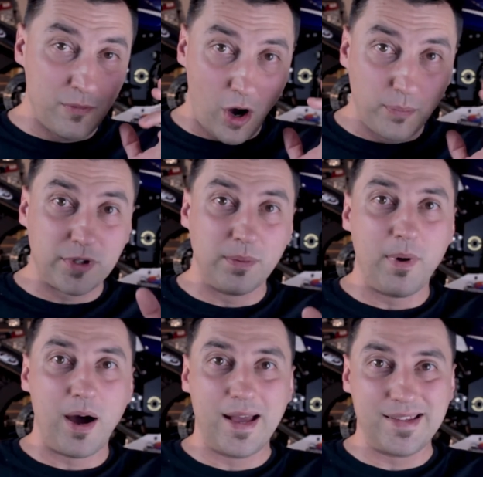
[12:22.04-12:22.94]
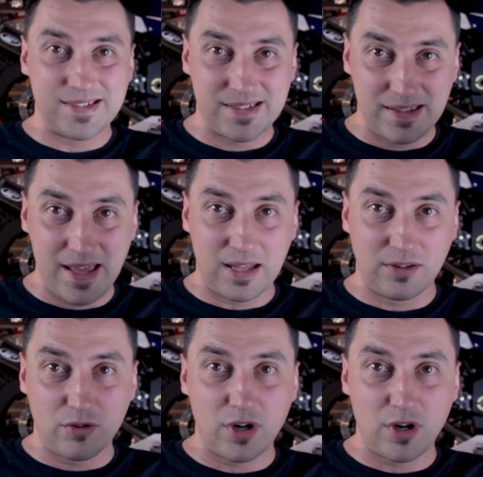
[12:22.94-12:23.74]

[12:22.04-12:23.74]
optimize that